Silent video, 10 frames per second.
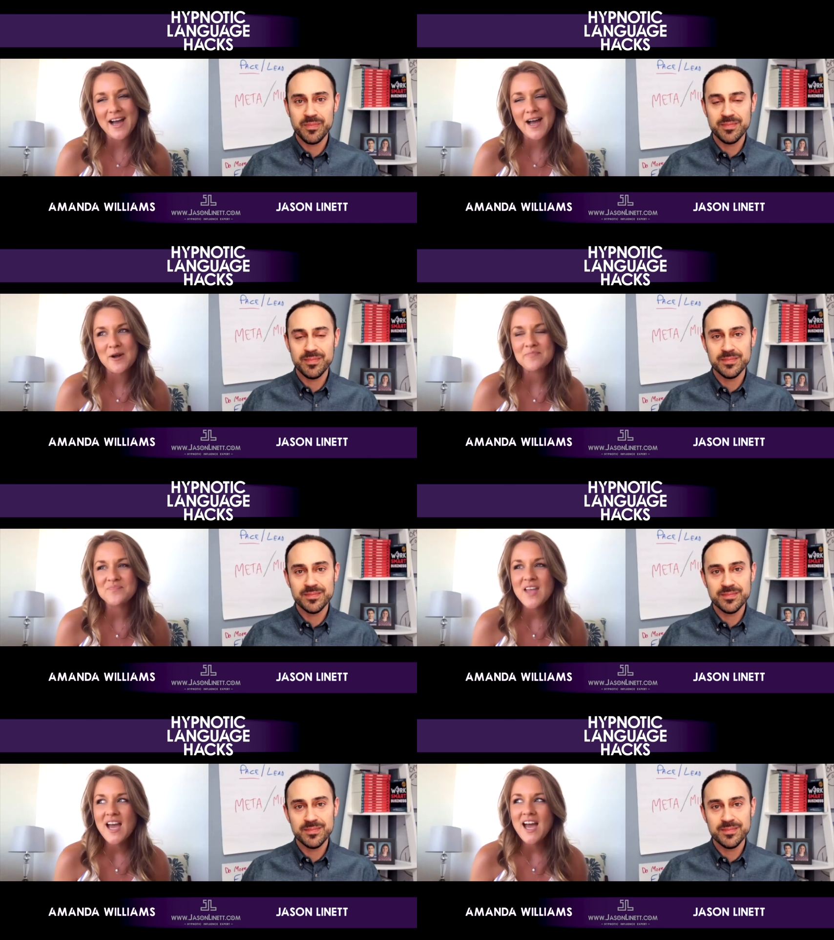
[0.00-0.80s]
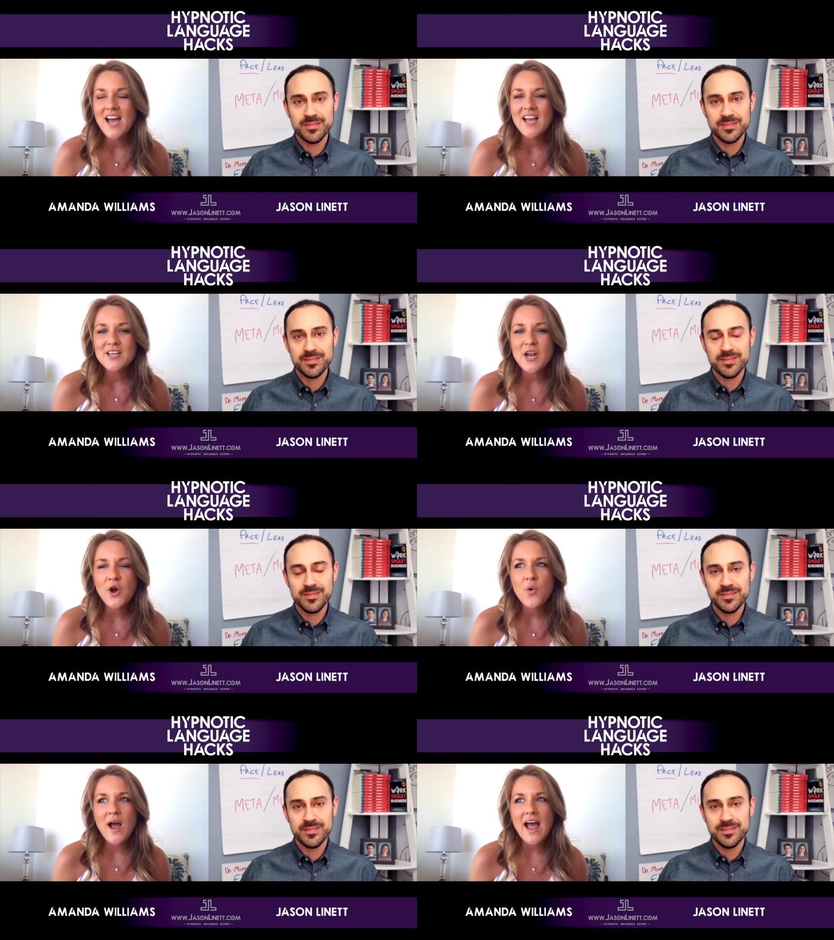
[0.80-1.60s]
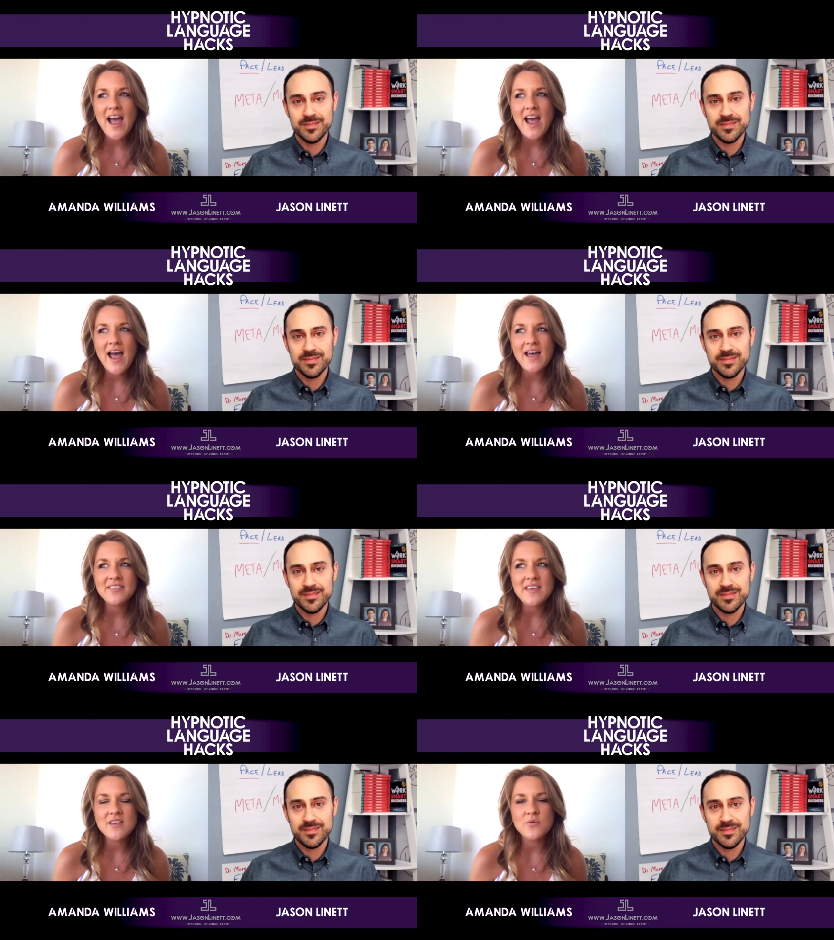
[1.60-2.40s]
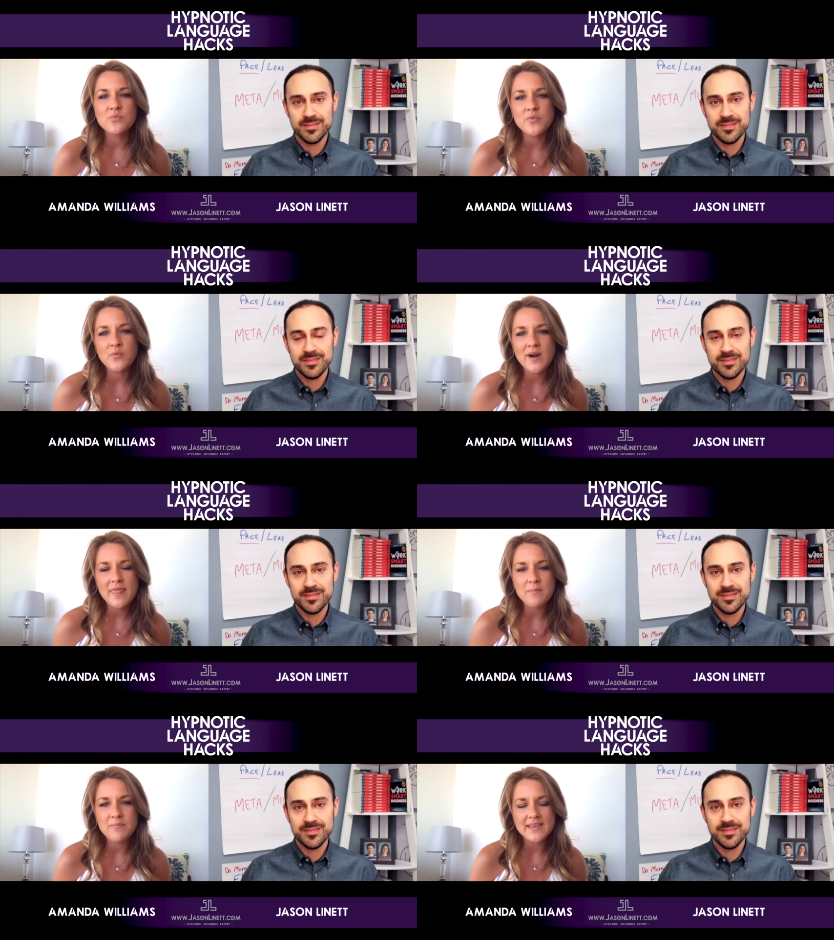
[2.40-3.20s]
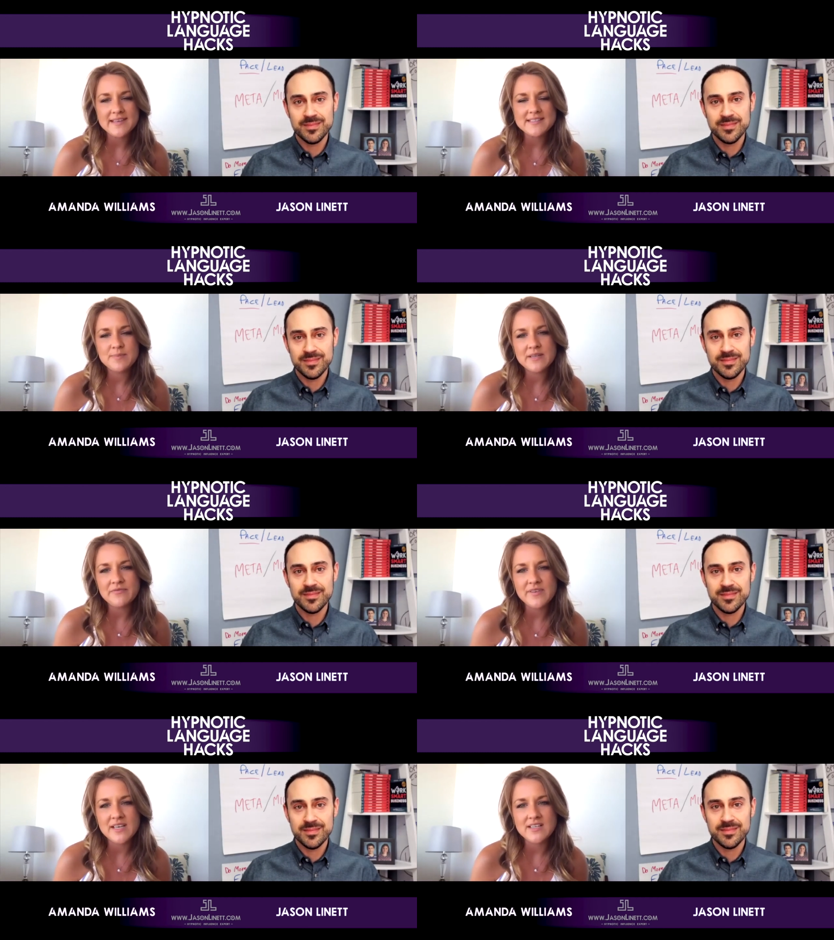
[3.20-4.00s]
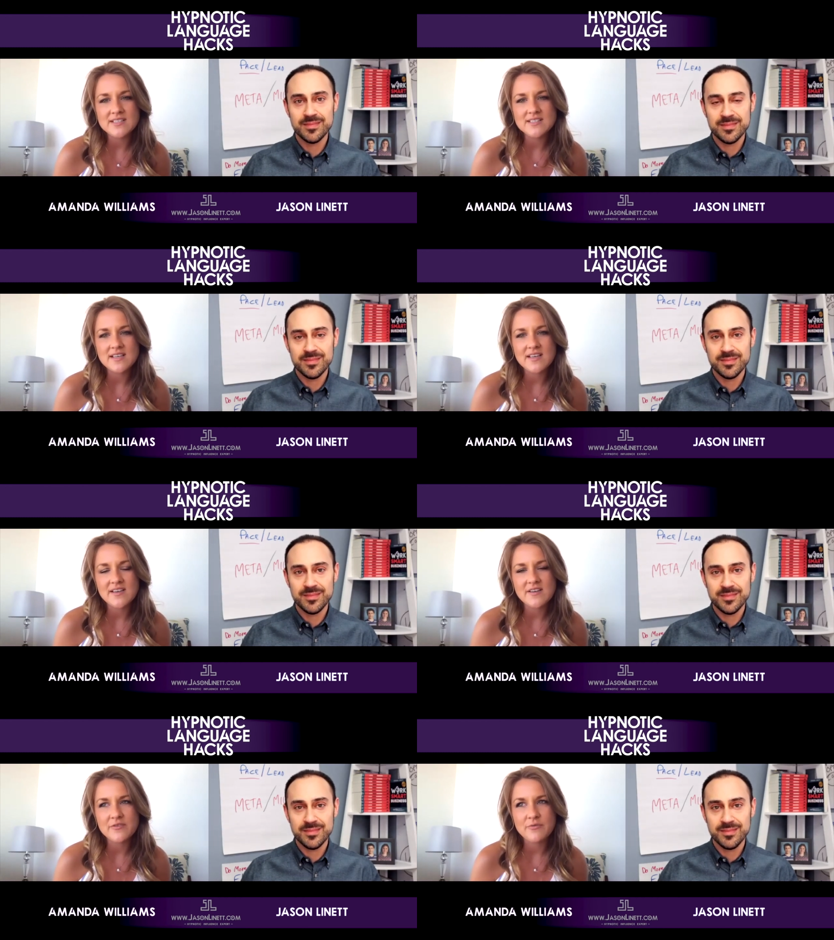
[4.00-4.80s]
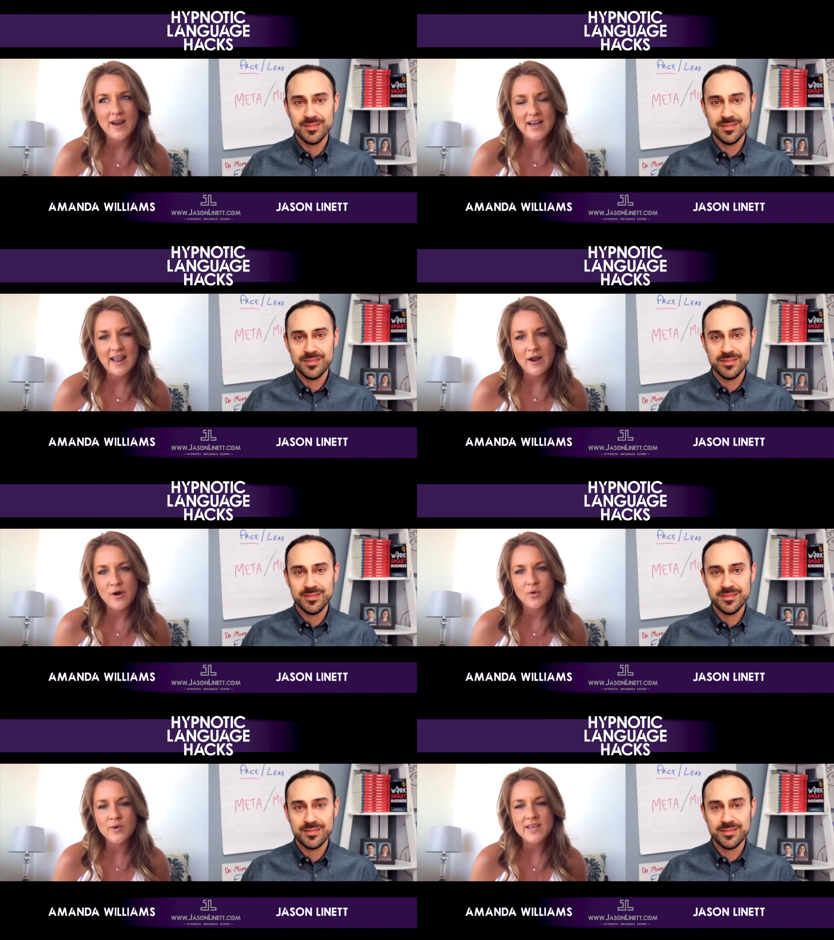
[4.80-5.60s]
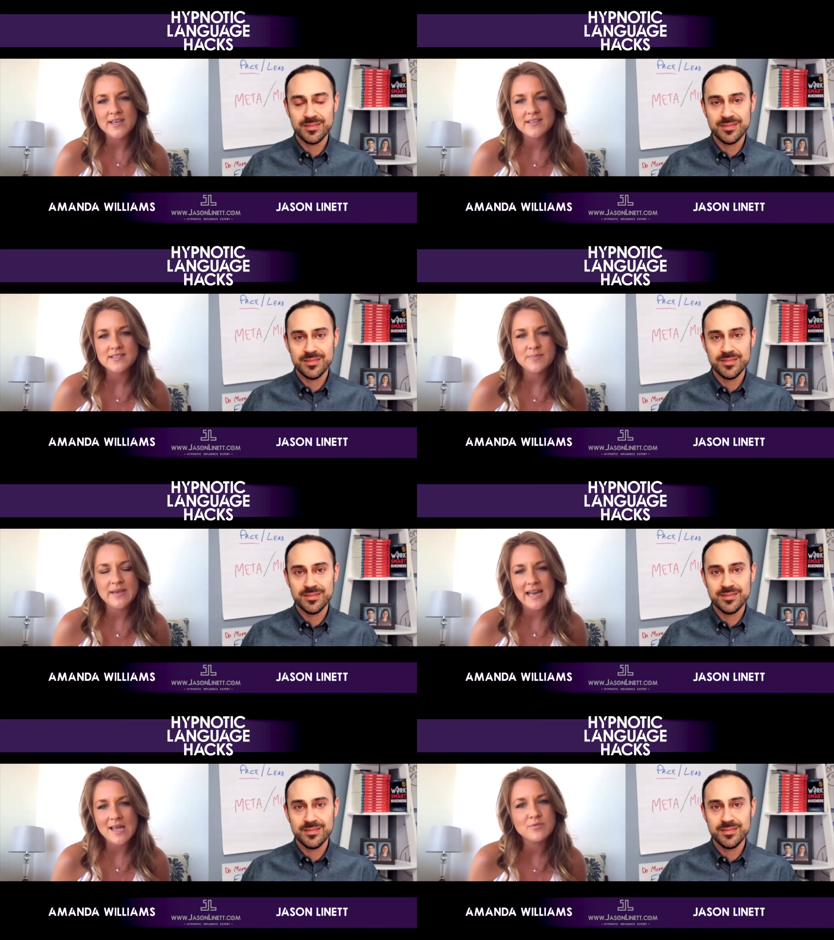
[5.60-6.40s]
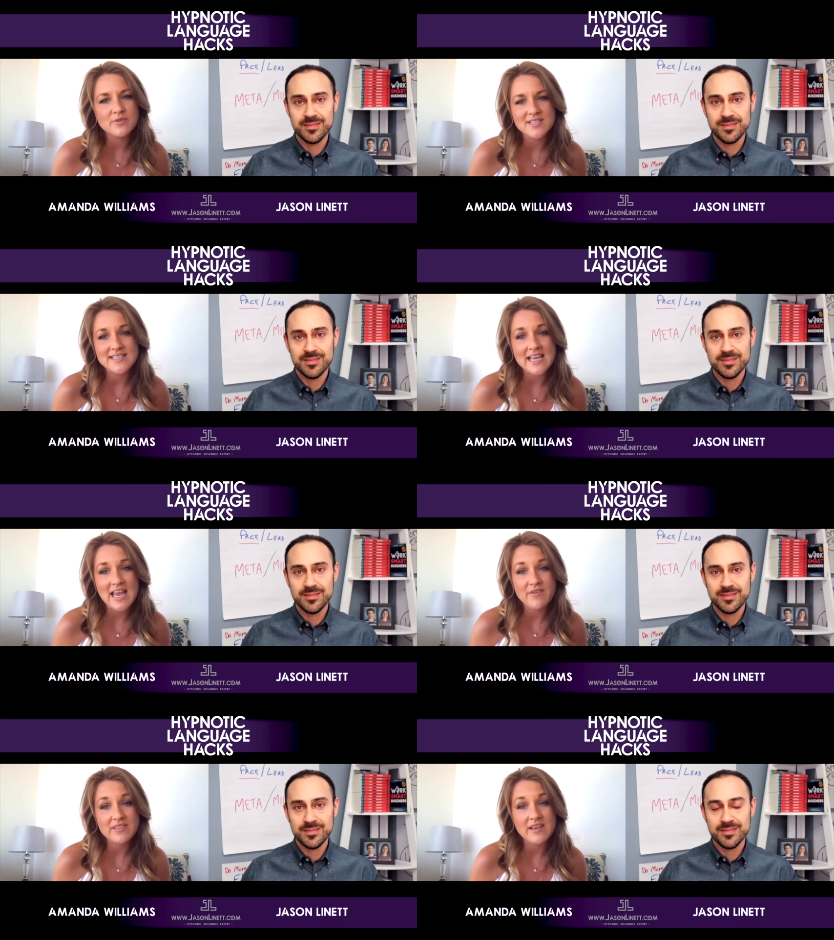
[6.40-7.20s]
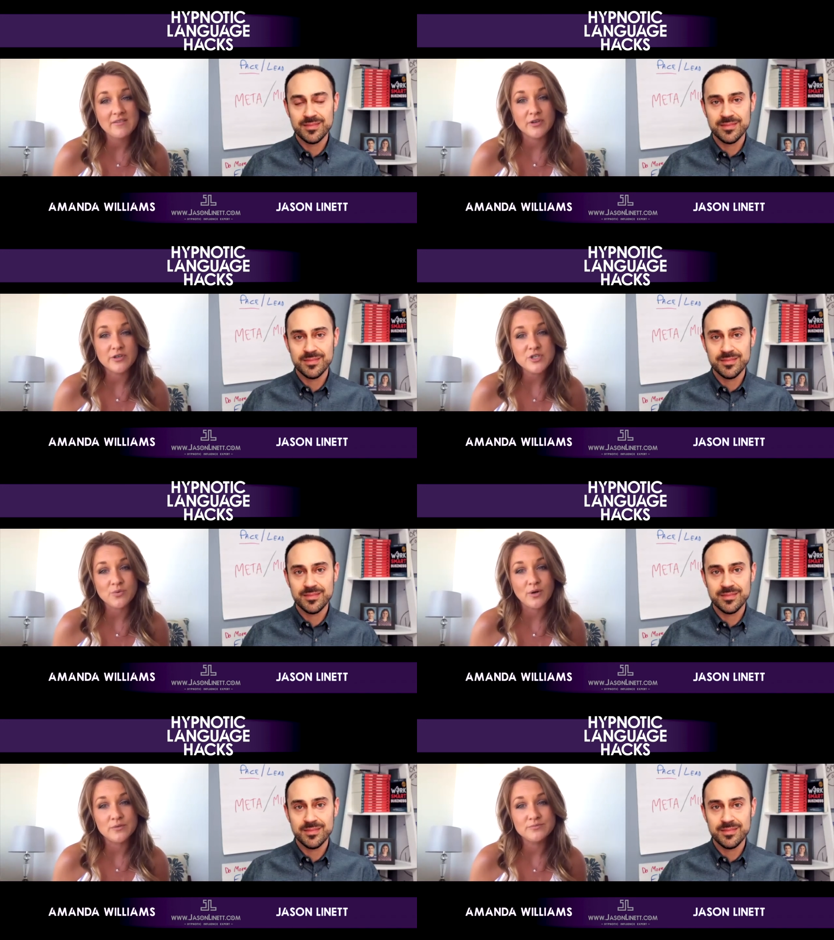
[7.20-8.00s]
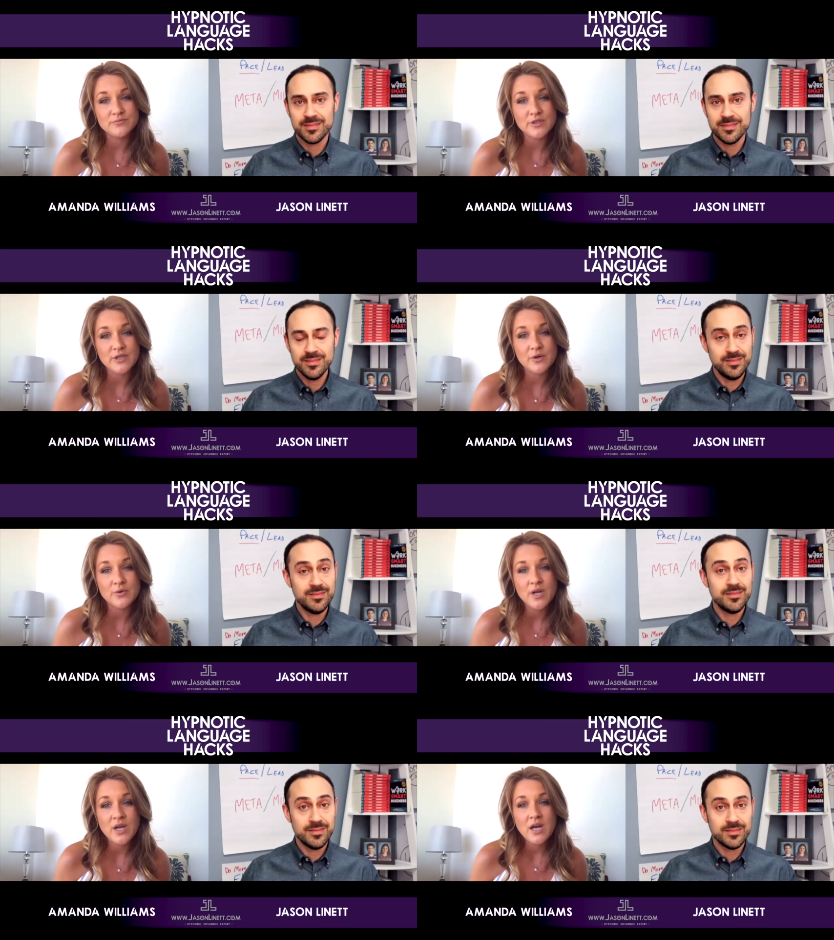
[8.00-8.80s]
Speaker 1: Um, you know, I think one of the biggest benefits right now is being able to take everything virtual, you mm-hmm. know,